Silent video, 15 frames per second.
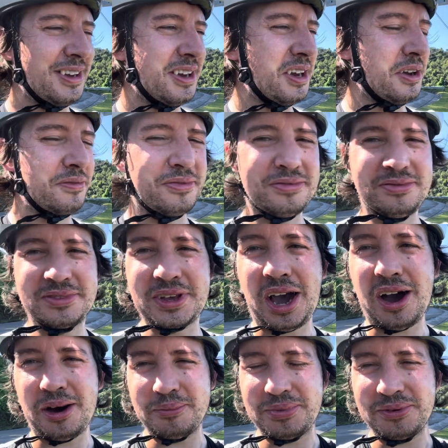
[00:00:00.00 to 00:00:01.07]
of
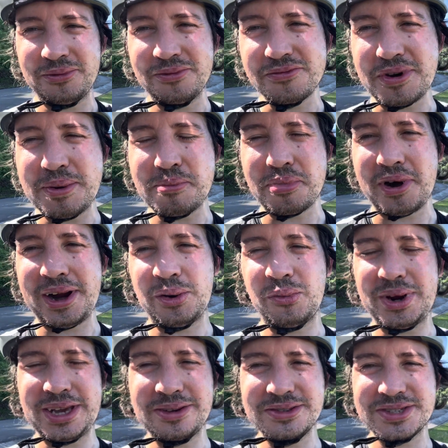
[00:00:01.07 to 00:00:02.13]
carbon rim brake
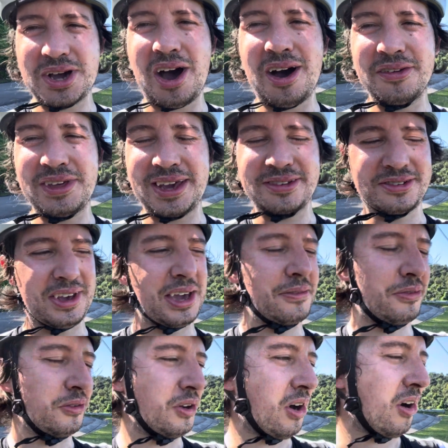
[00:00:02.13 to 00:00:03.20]
wheels. Are they
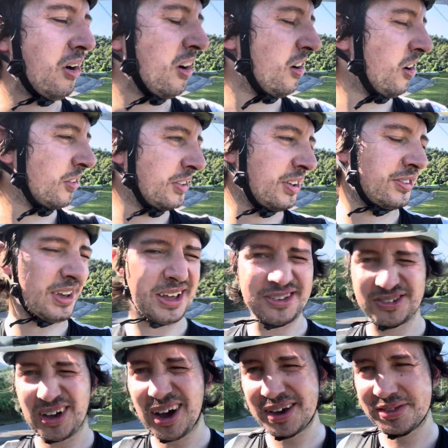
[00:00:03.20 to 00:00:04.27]
safe or not on
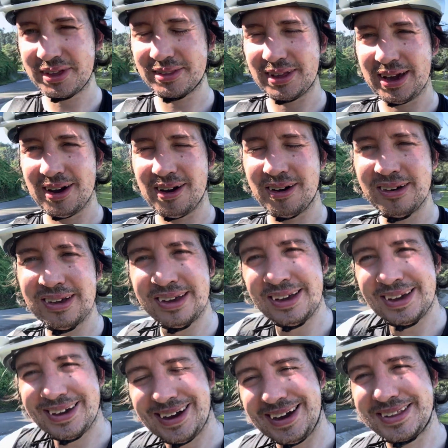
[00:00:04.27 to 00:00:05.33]
descents? I think they are.
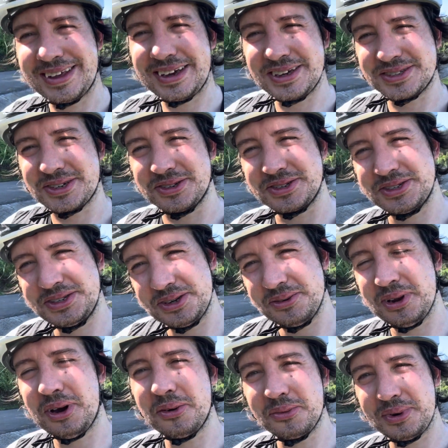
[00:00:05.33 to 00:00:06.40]
I think it's got to do
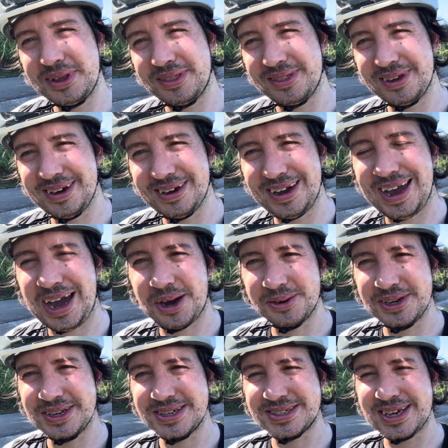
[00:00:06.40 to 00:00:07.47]
a lot with how
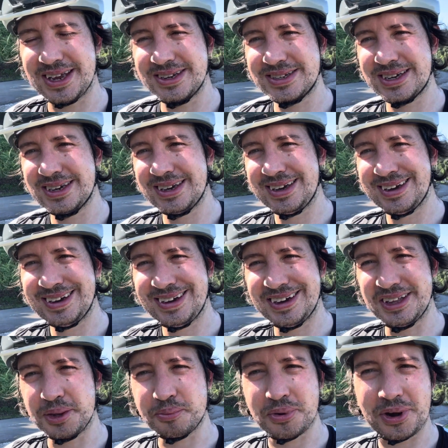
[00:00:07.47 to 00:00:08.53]
you descend,
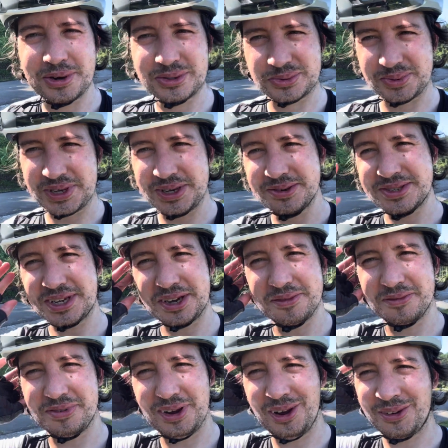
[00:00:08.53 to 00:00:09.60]
and the pros were using
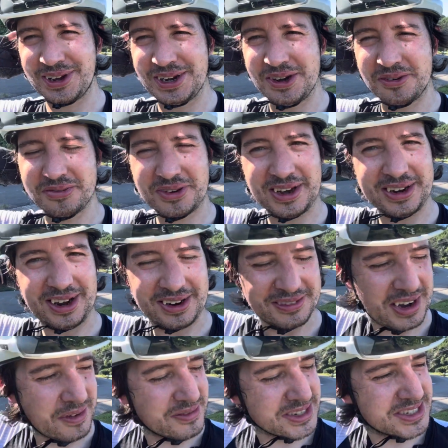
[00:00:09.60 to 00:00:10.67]
them for long enough, and I've
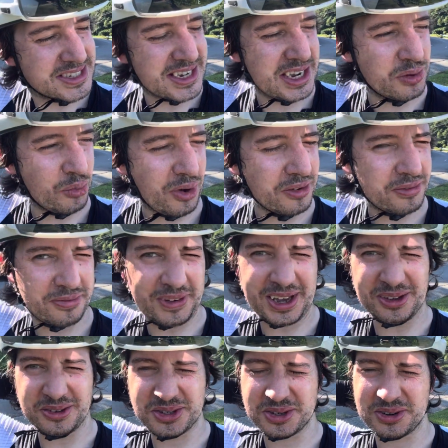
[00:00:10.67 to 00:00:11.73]
never seen one
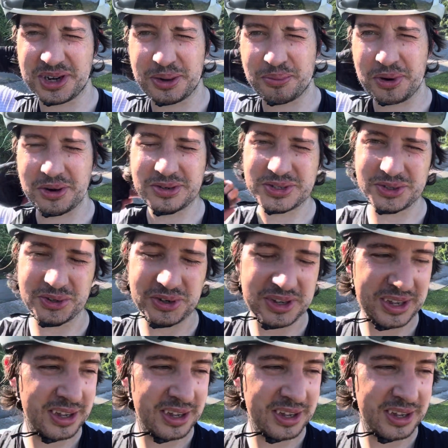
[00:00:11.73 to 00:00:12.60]
fail during a pro tour